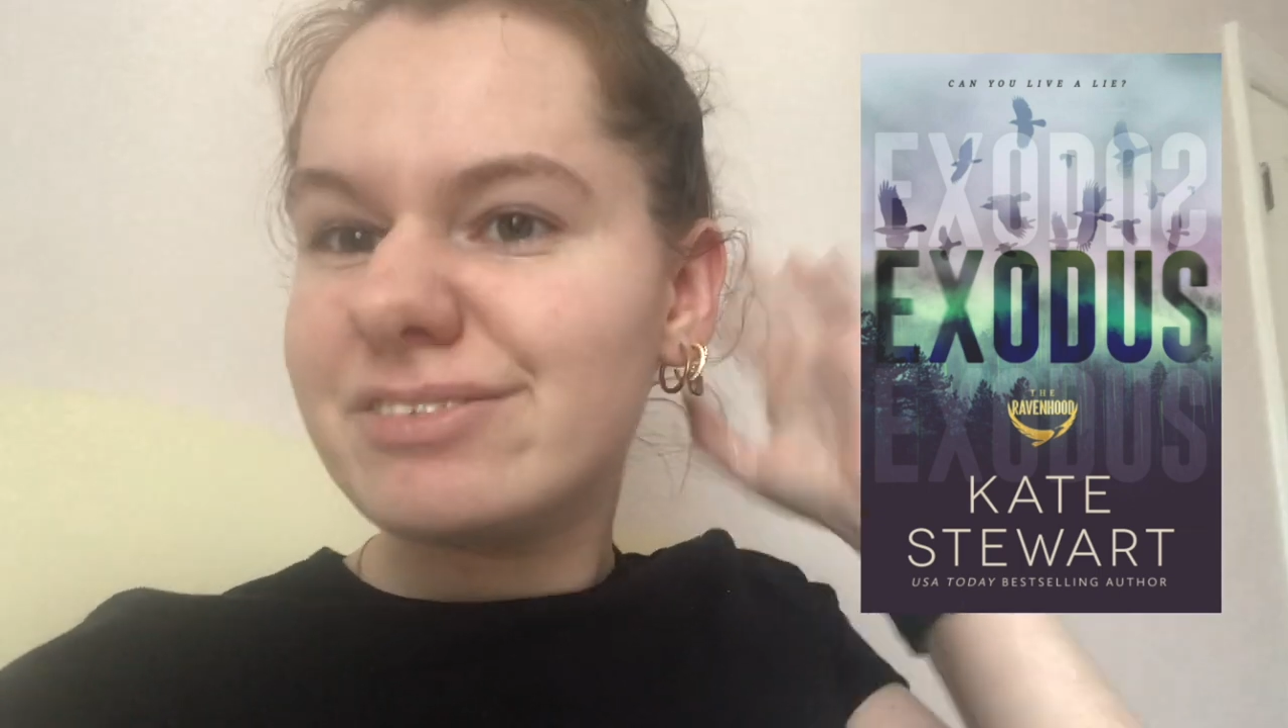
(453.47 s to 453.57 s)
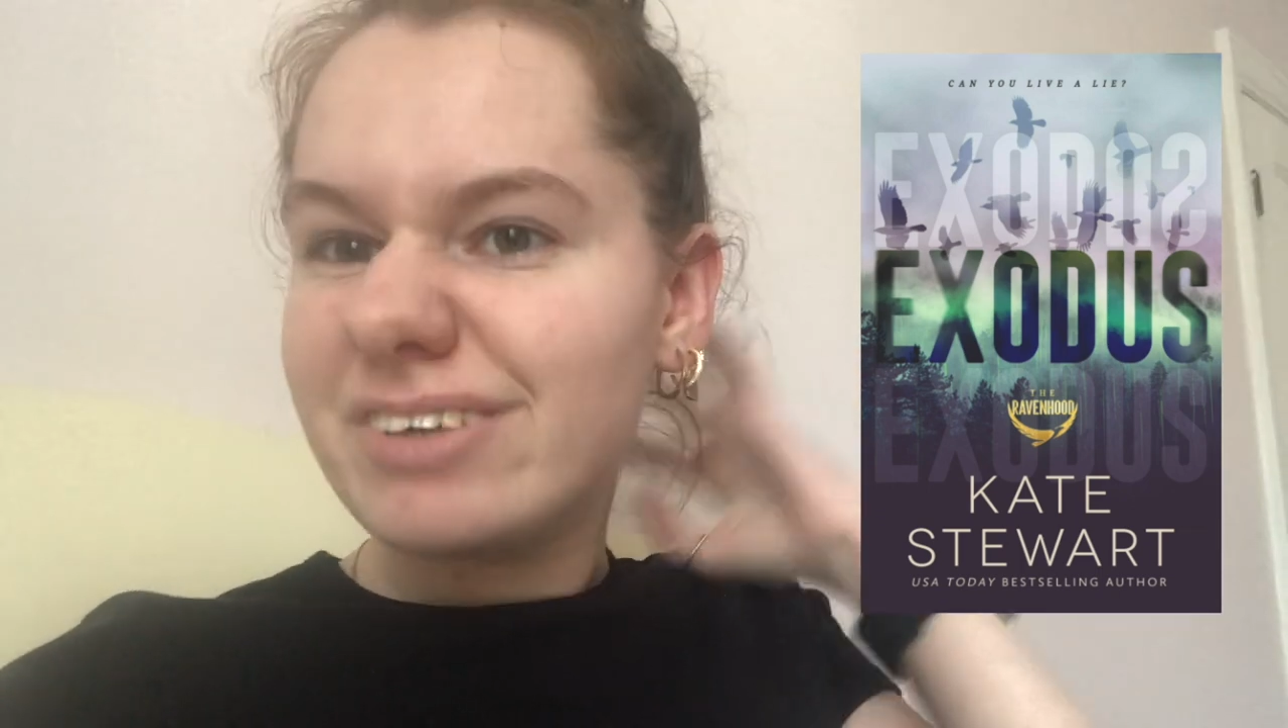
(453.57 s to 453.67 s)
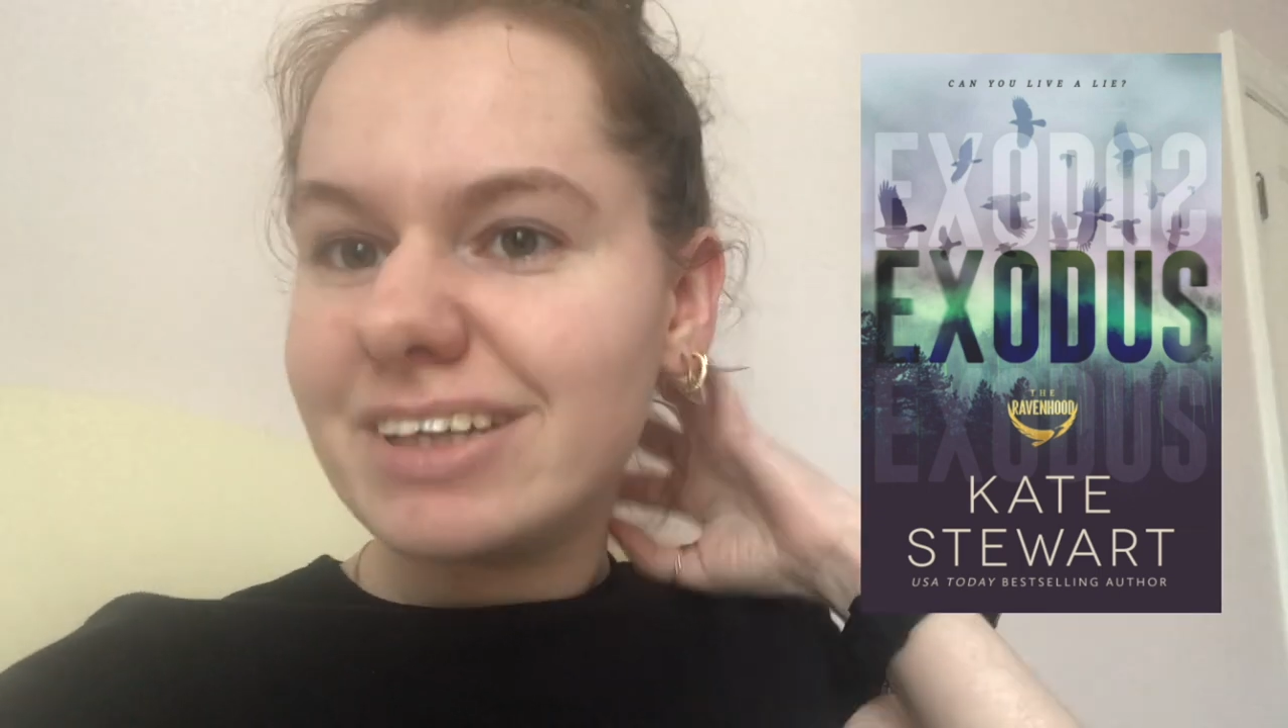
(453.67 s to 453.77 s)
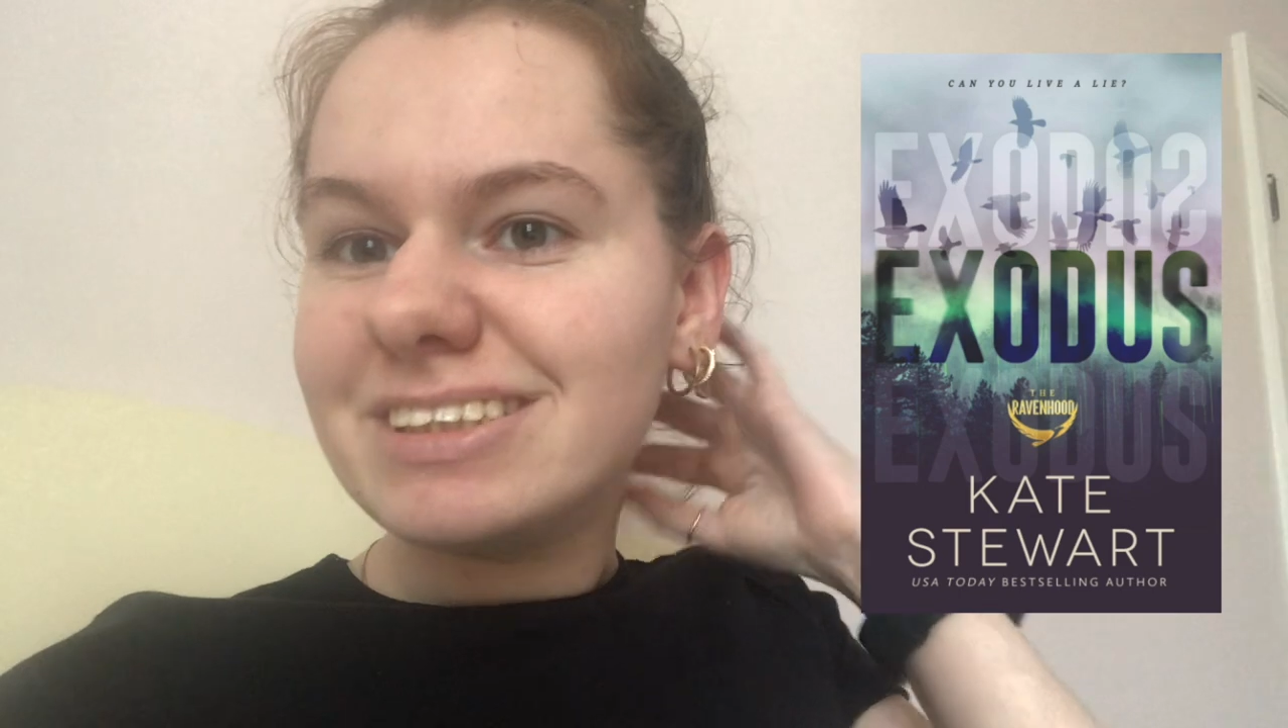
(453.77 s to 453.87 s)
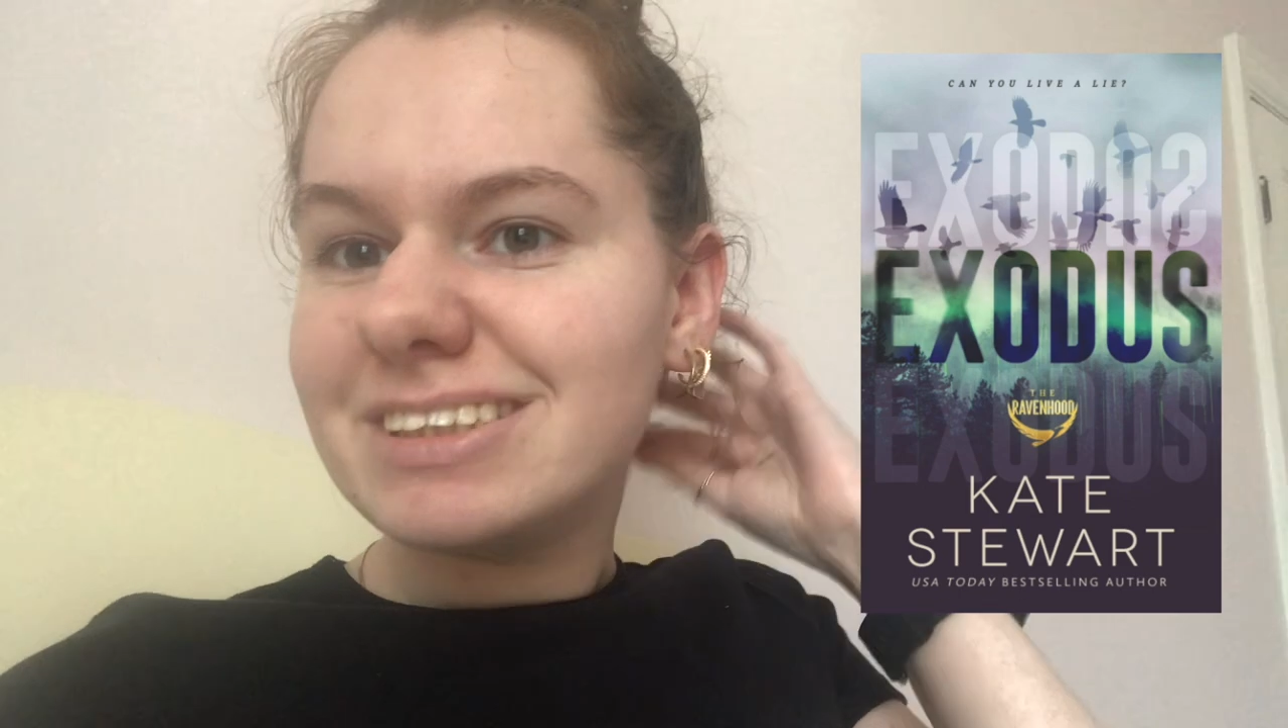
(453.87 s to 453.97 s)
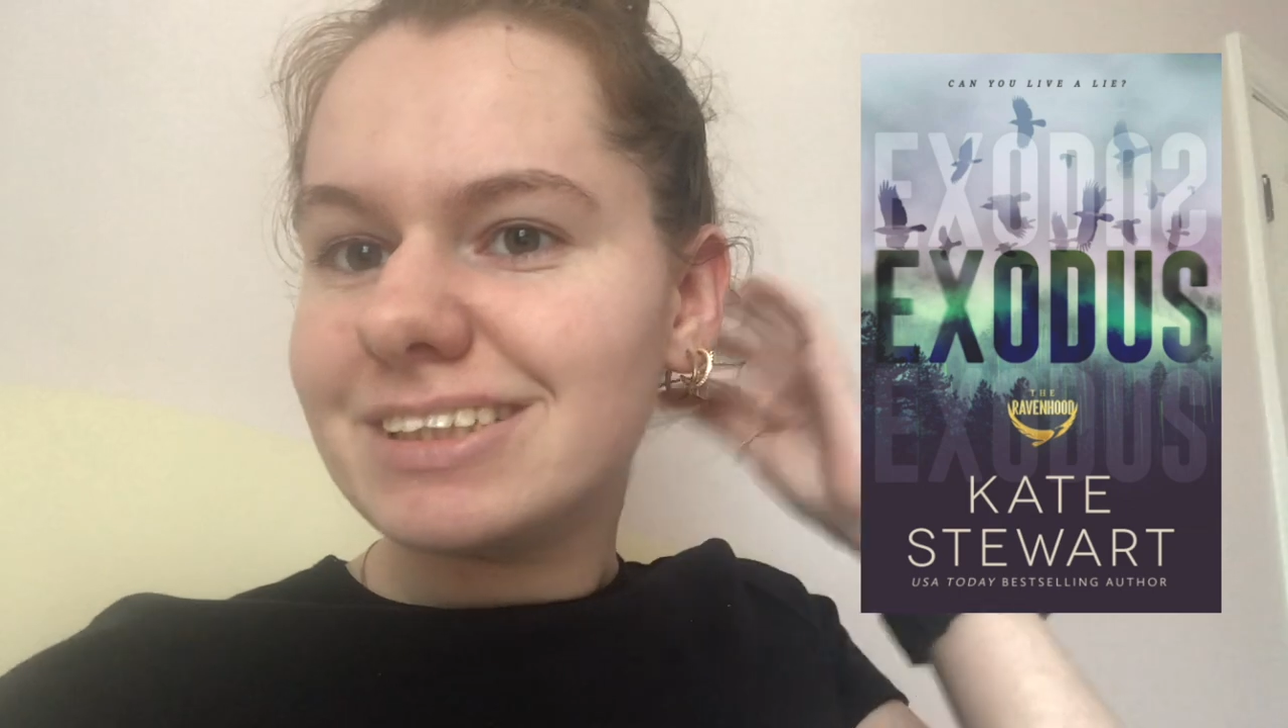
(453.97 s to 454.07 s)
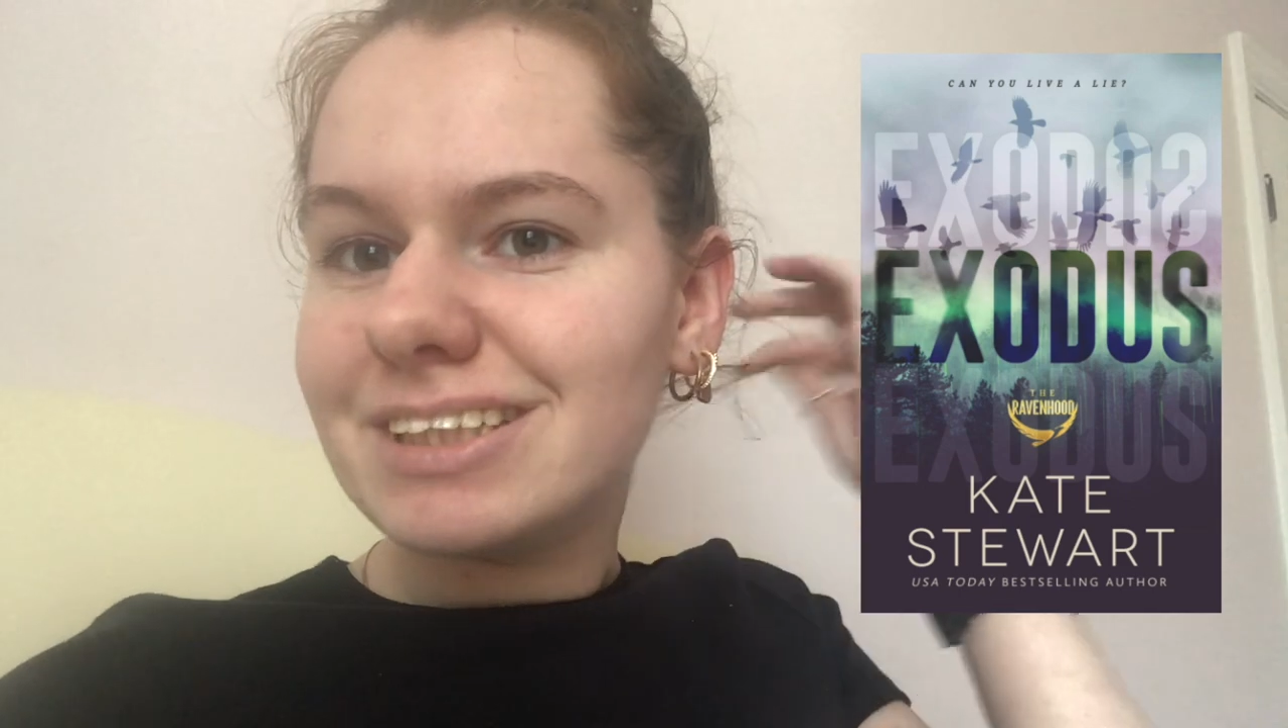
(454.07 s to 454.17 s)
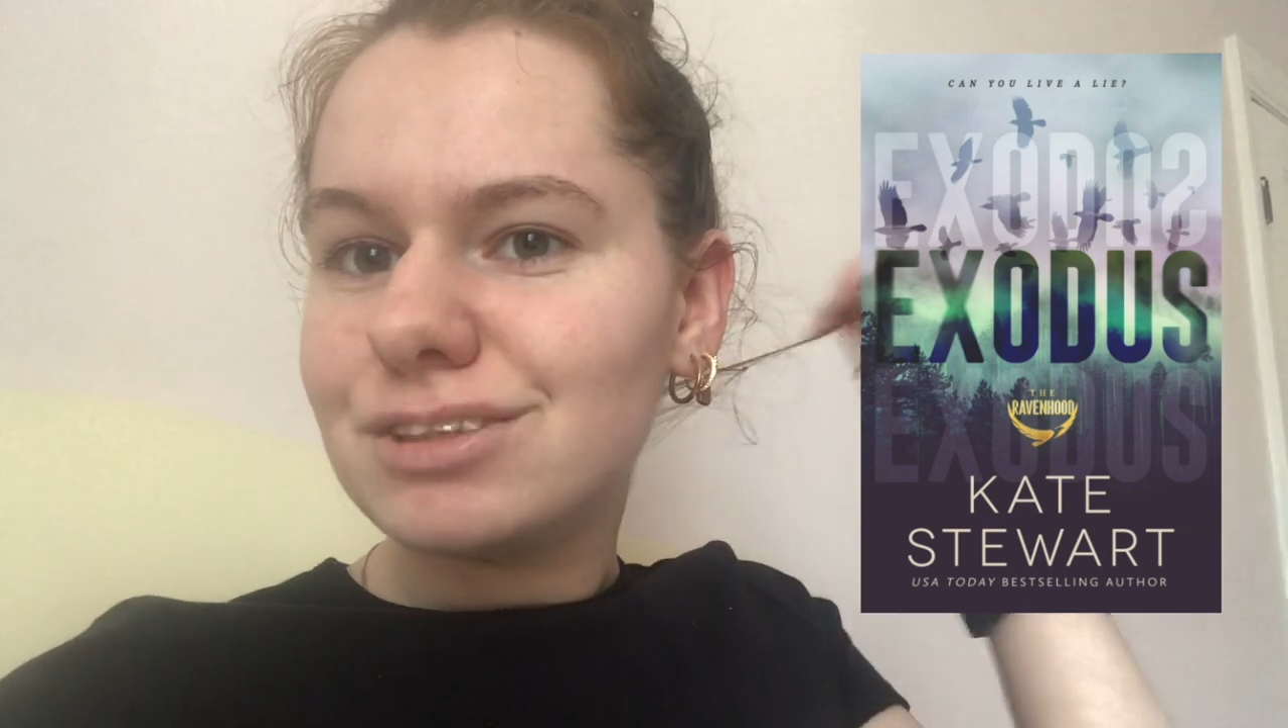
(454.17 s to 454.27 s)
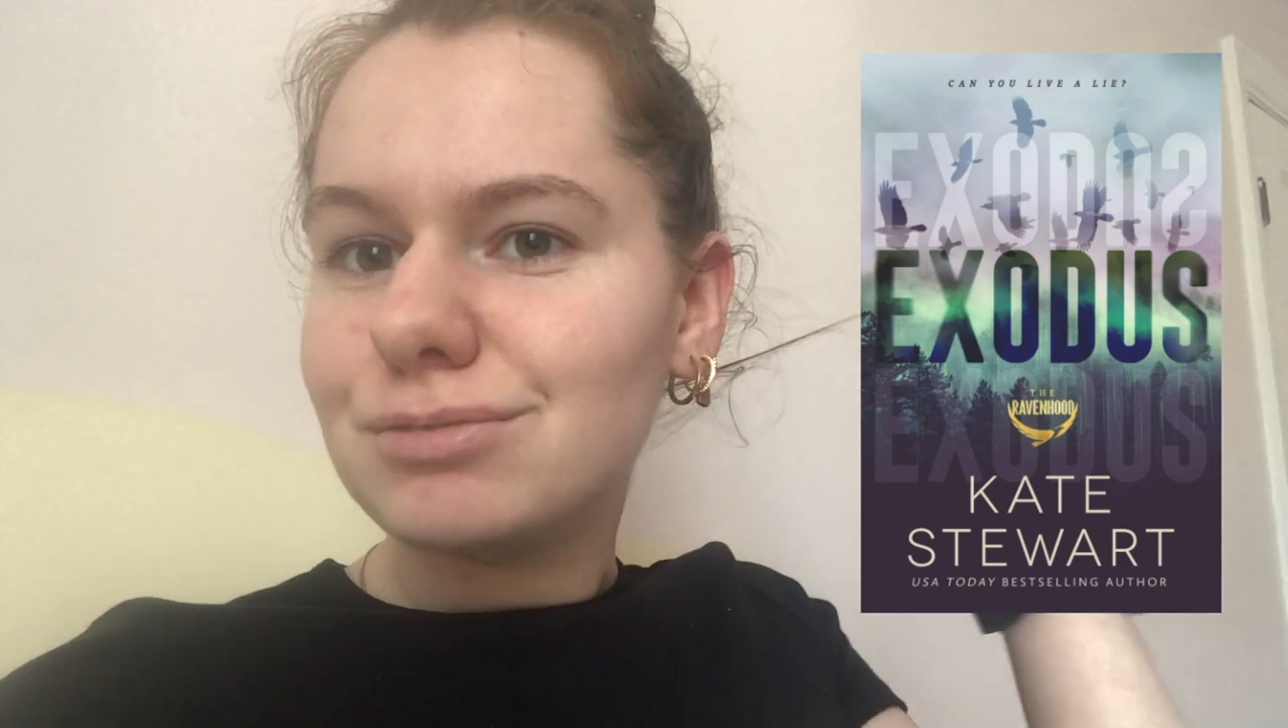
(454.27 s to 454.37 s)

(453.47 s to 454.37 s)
for ages and ages